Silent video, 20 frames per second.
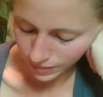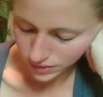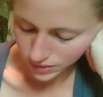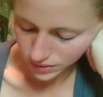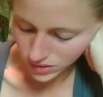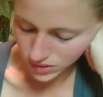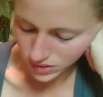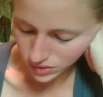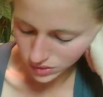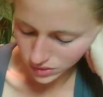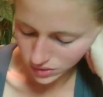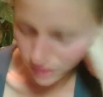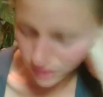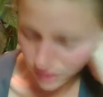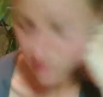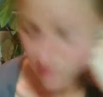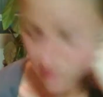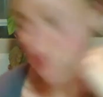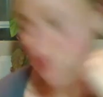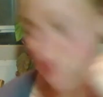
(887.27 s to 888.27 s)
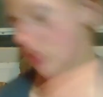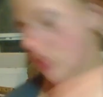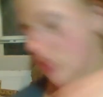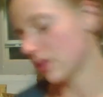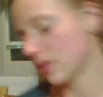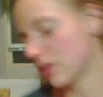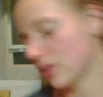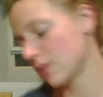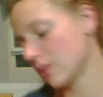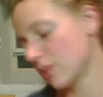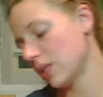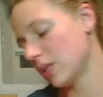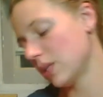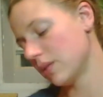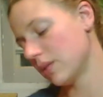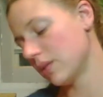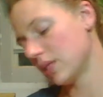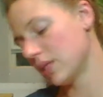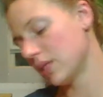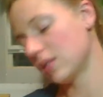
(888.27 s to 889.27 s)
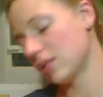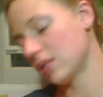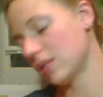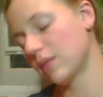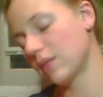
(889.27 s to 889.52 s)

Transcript: This notice must be clear and conspicuous.